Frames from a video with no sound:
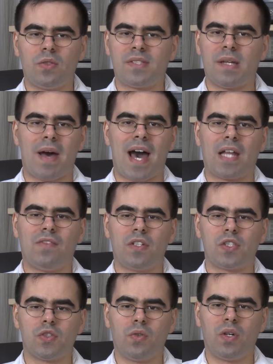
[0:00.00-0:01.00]
to some hardware
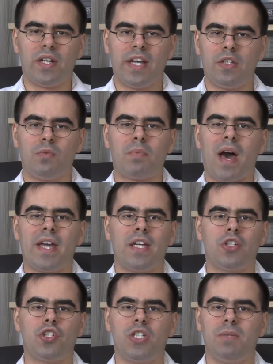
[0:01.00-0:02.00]
store and you buy
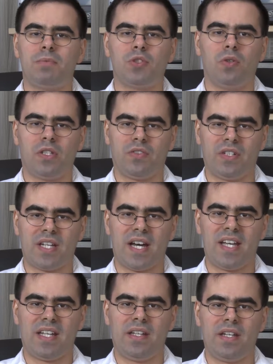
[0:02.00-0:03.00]
a cheap soldering
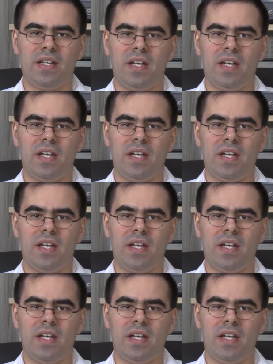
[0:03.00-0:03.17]
iron.